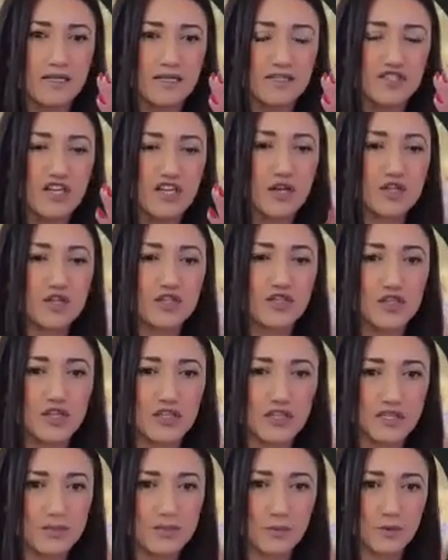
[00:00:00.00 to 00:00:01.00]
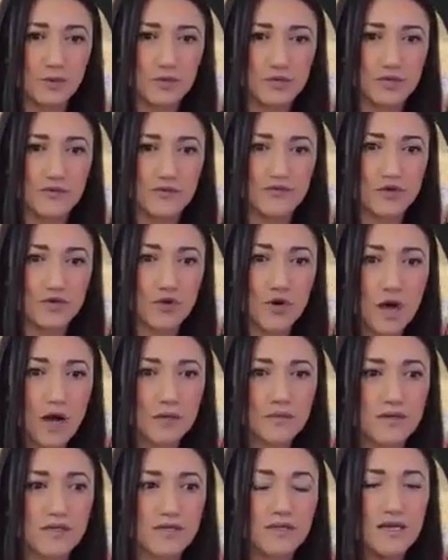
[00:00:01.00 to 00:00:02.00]
childhood exposure of
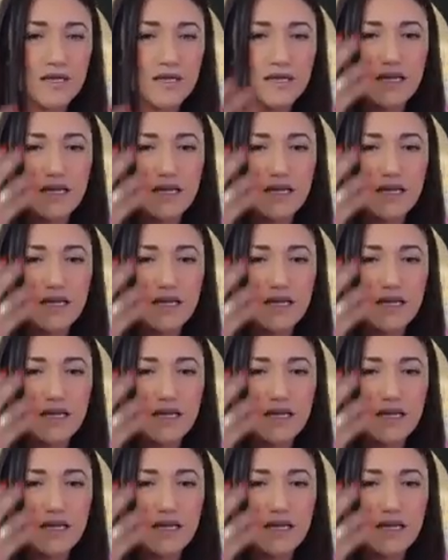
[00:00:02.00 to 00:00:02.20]
trauma,